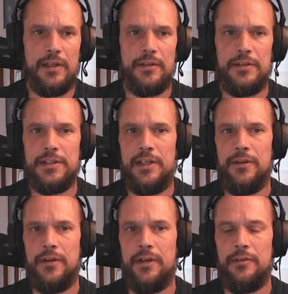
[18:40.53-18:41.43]

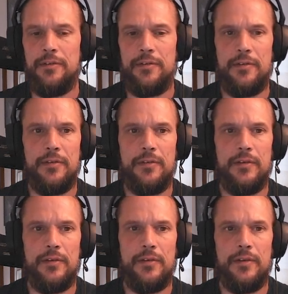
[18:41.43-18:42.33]
tile of
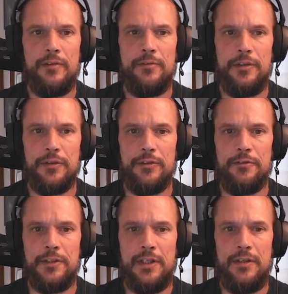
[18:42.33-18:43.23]
field of
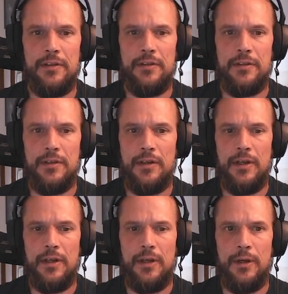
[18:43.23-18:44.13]
tile.
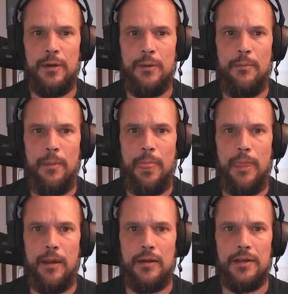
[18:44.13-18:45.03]

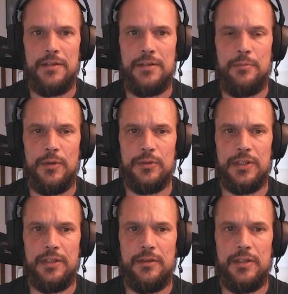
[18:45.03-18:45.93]
That's the most.
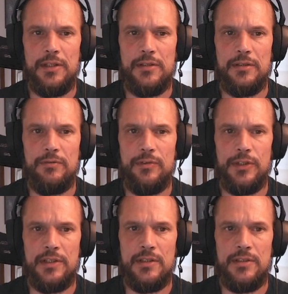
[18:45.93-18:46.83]
I don't need for
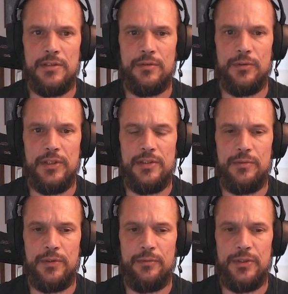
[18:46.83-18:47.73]
this to
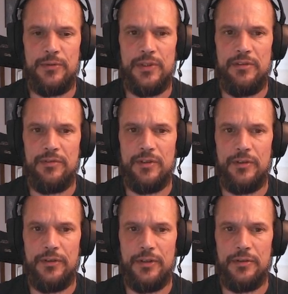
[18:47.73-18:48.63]
retrieve
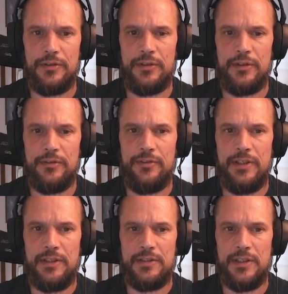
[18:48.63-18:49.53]
all those
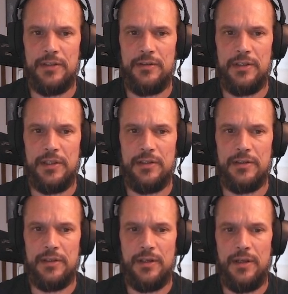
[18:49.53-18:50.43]
things. I don't need.
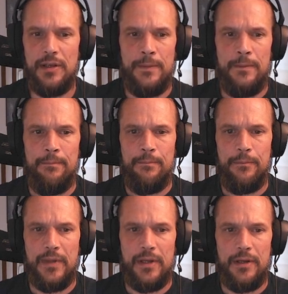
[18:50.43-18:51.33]

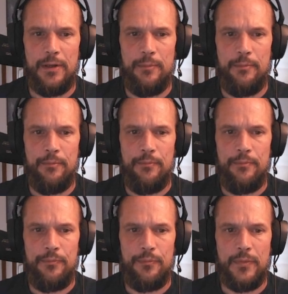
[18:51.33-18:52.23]

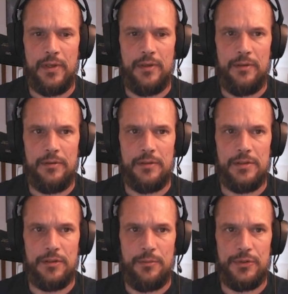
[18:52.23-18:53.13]
Oh,
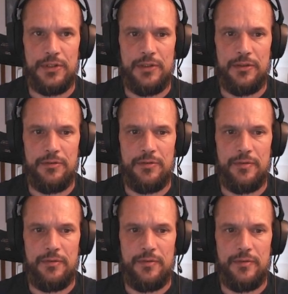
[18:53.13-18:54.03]
it's almost out of
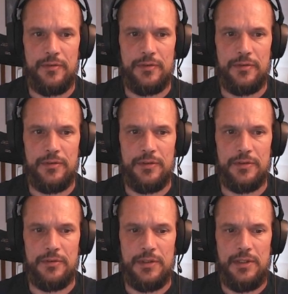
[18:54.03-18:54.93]
the
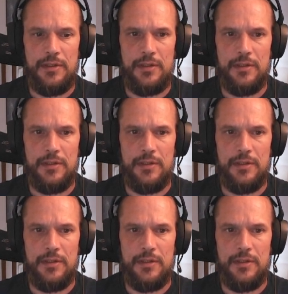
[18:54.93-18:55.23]
screen.